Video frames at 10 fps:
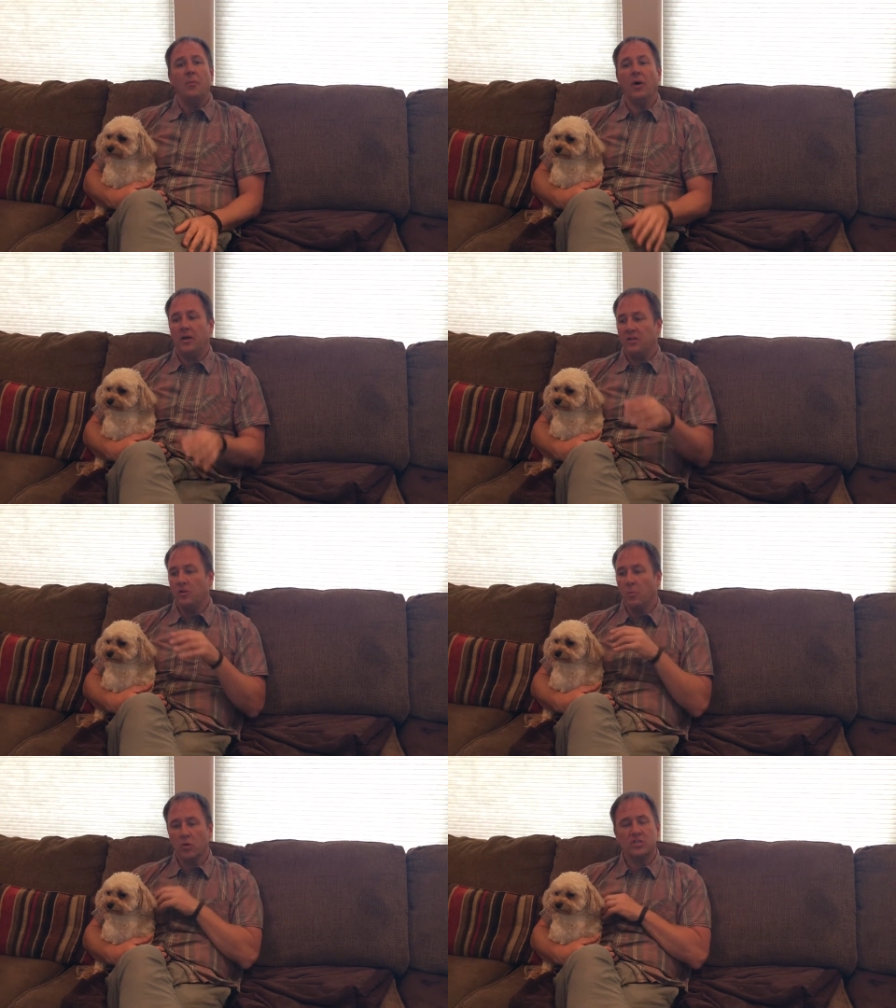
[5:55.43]
But
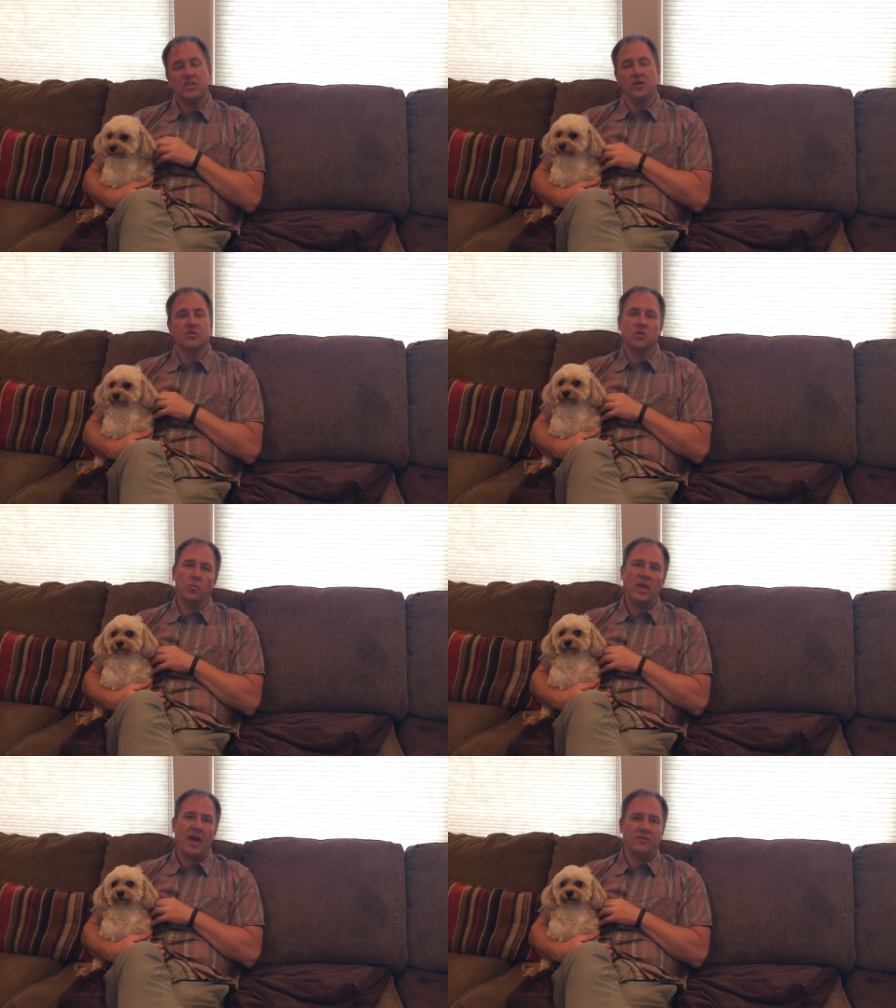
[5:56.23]
the more skills that
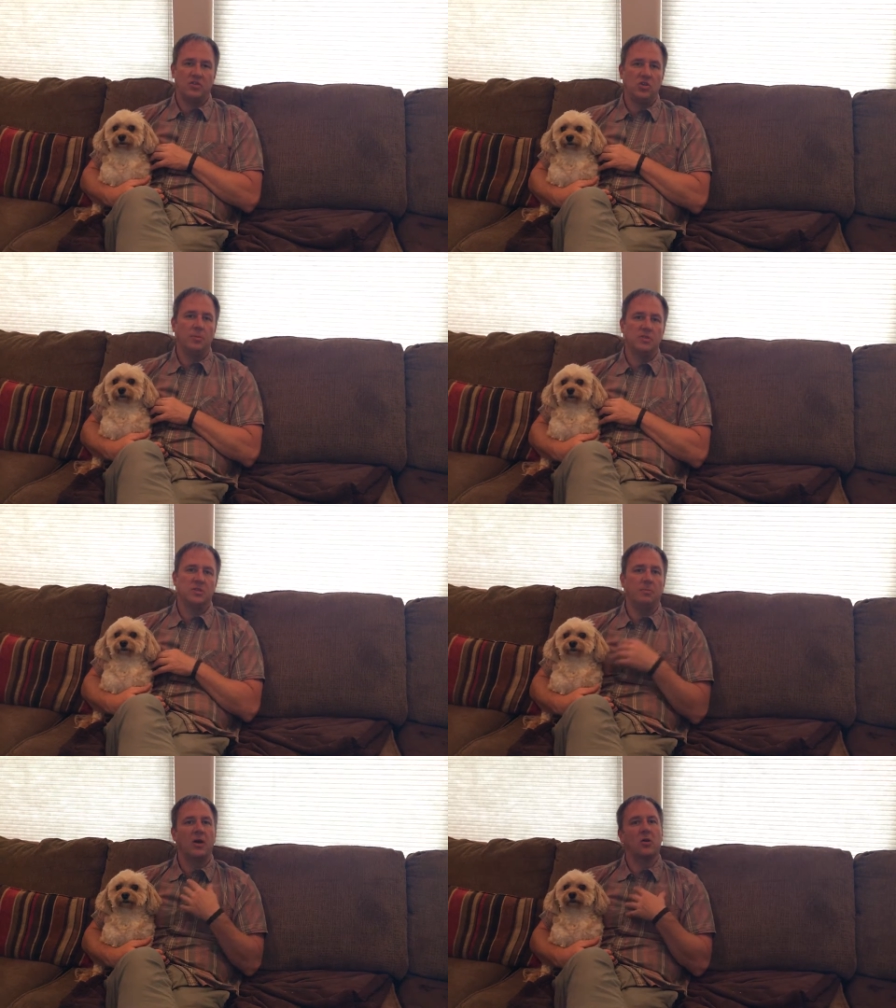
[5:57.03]
we have as humans,
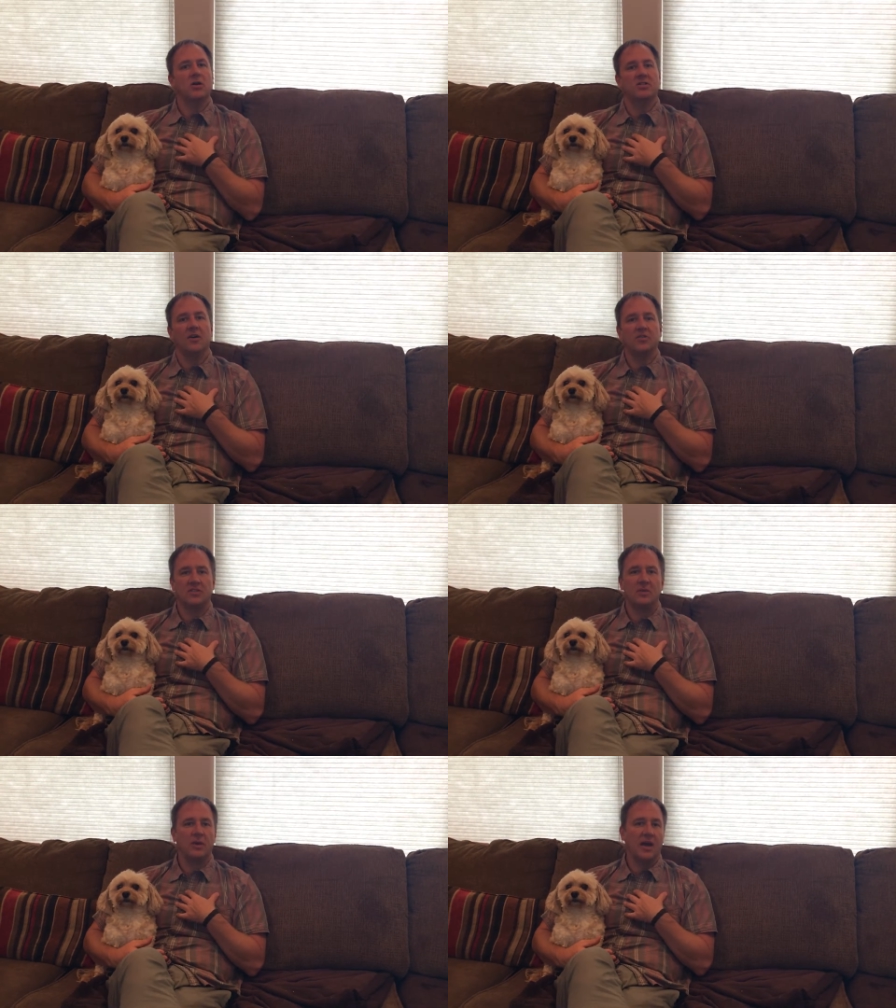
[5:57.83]
the better our self
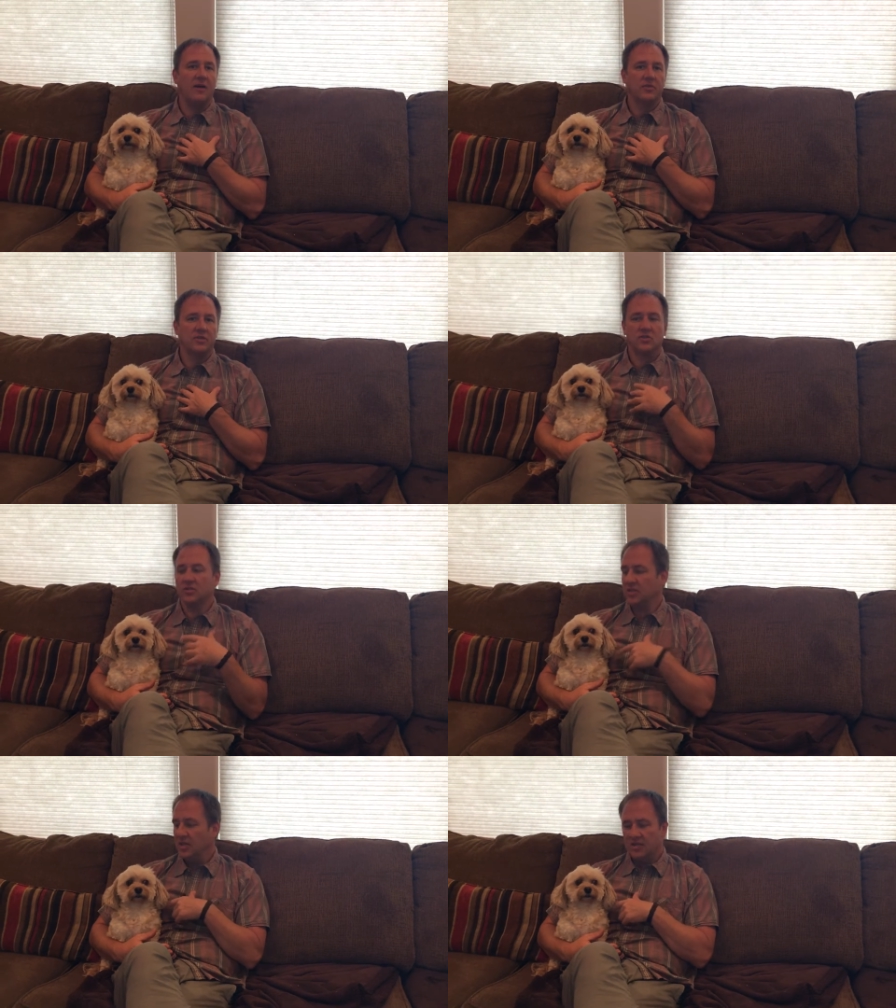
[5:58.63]
esteem and confidence
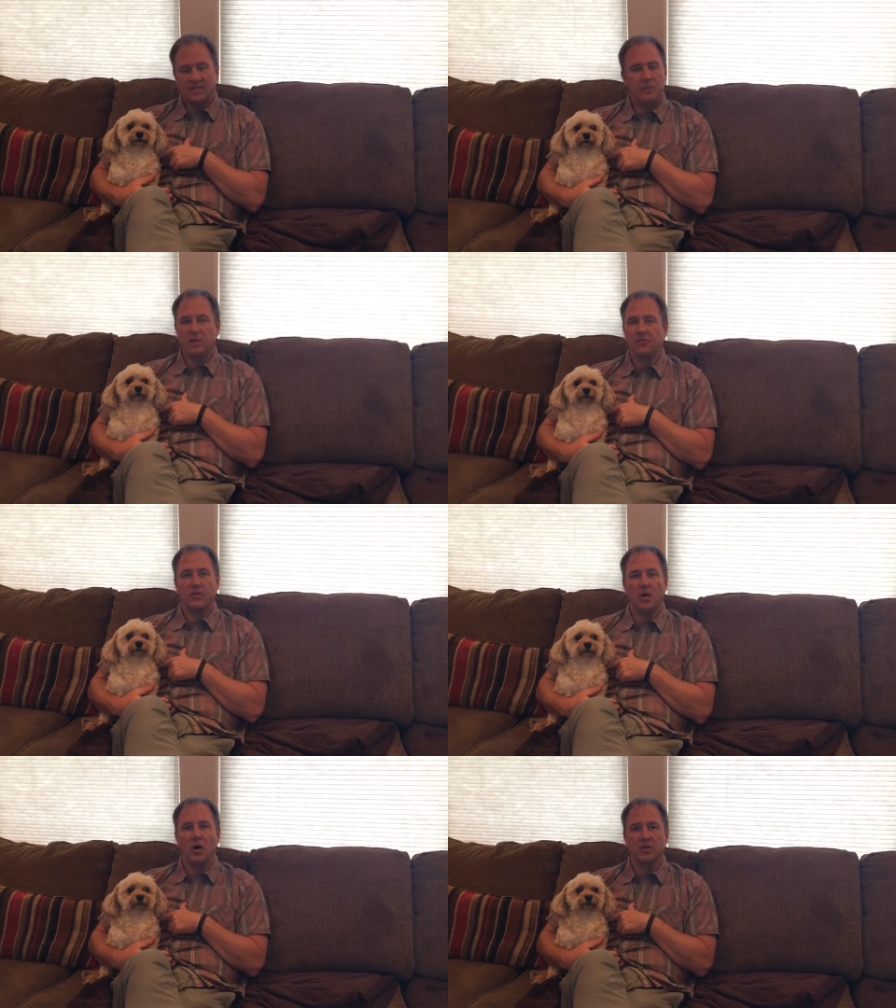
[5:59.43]
is. Same thing
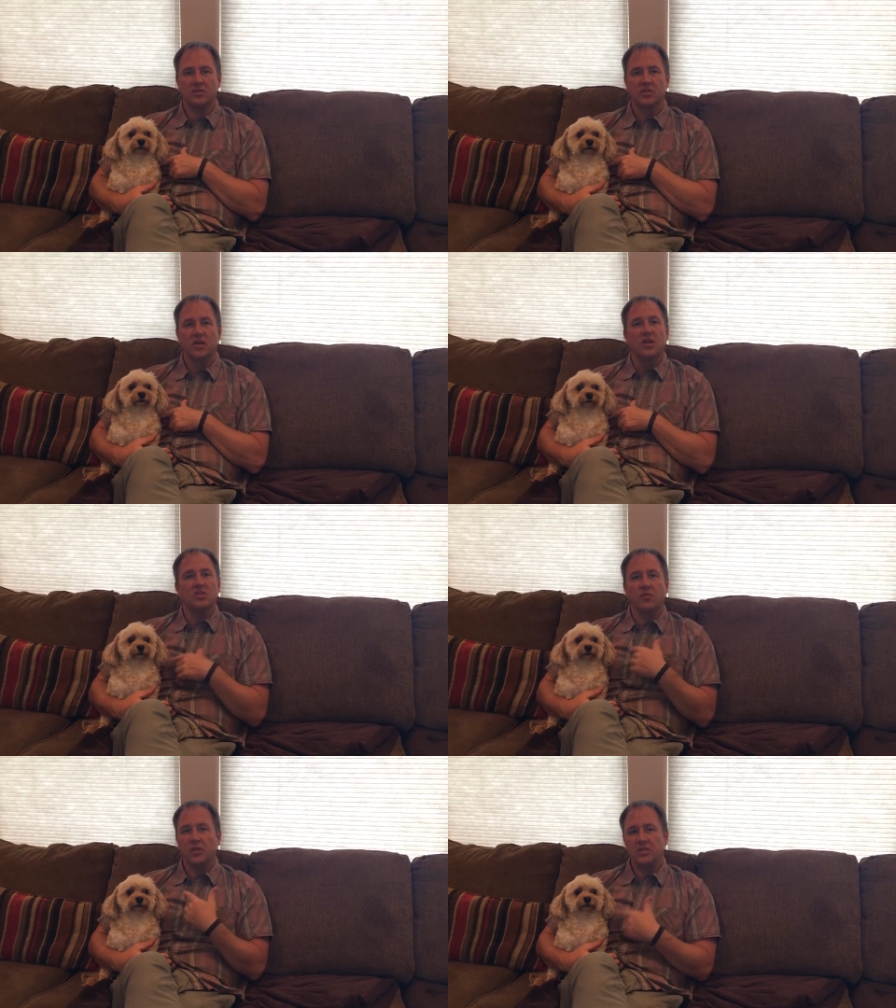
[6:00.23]
for dogs.
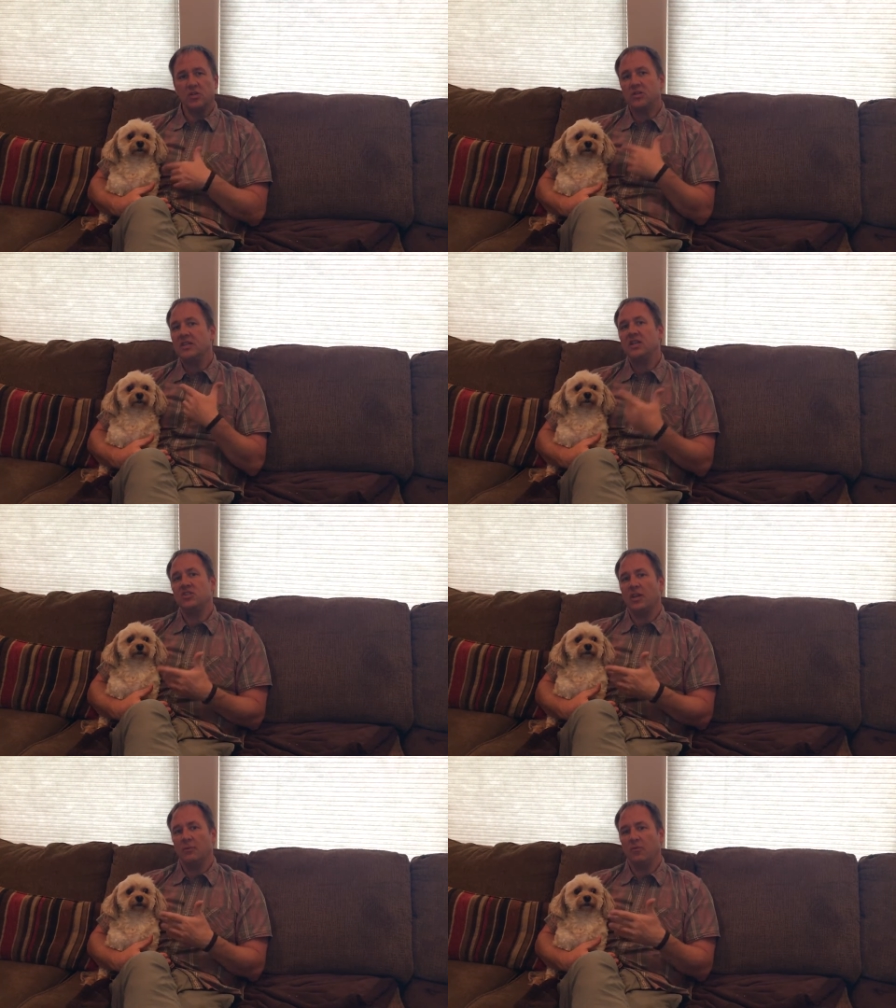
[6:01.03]
So if we can start
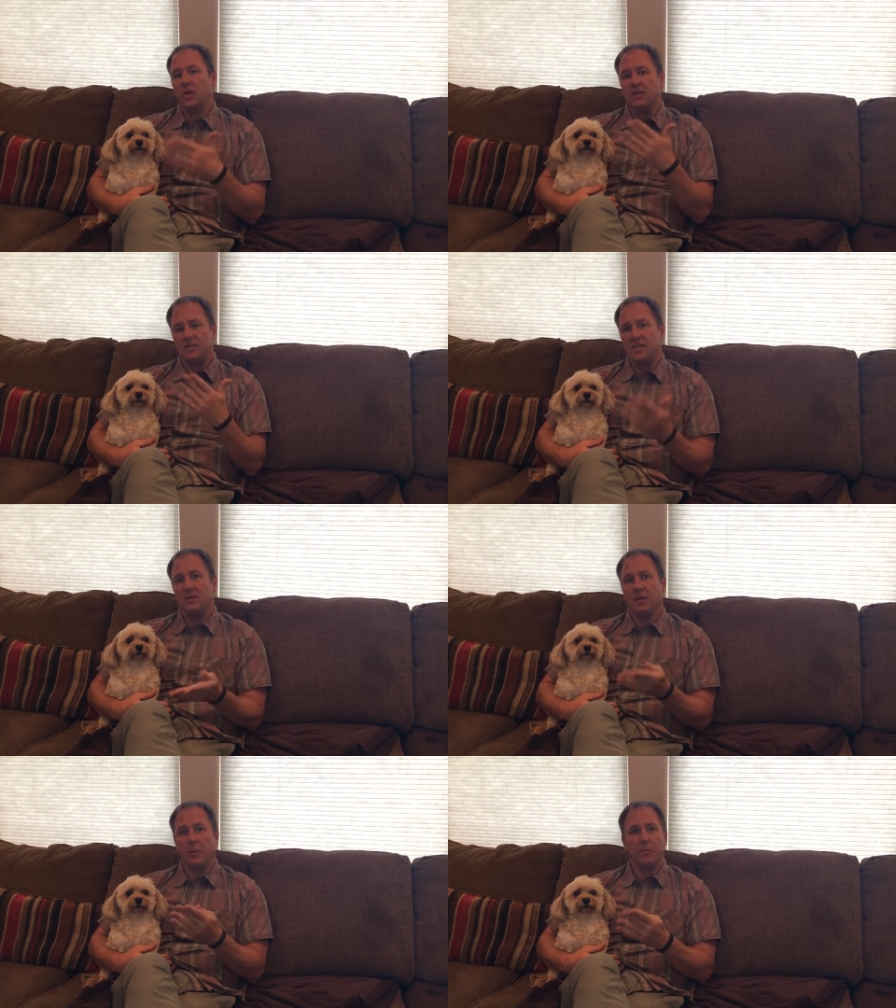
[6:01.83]
teaching them, if we can
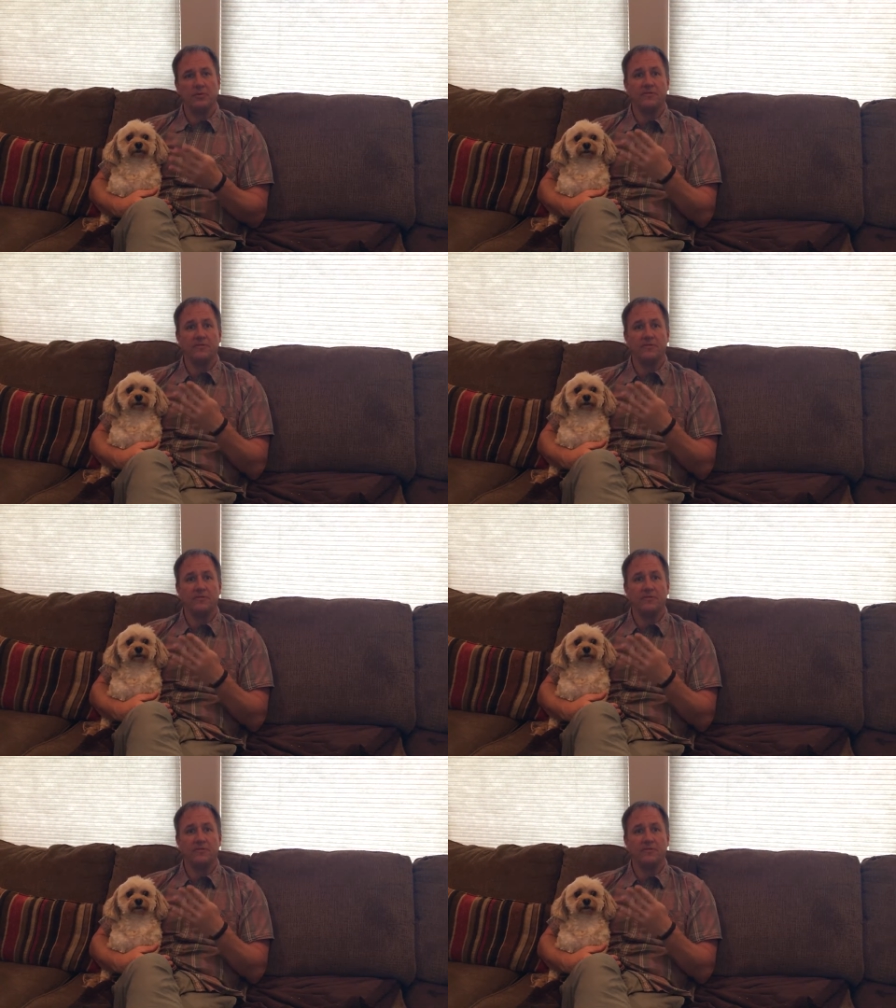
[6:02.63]
come up with